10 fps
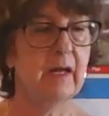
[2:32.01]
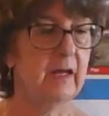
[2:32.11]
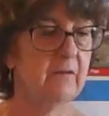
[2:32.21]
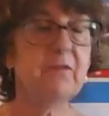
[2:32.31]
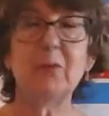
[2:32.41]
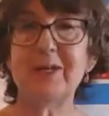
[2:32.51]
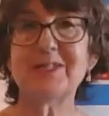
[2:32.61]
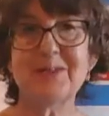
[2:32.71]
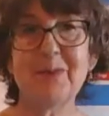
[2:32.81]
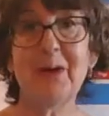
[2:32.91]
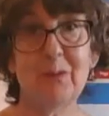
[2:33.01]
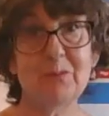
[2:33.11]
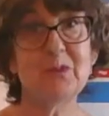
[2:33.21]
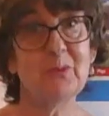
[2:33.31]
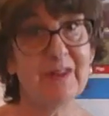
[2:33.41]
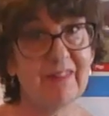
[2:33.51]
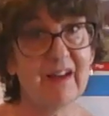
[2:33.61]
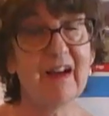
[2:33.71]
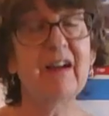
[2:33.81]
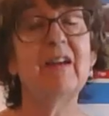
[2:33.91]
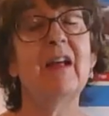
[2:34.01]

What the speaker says: If you want some help doing that,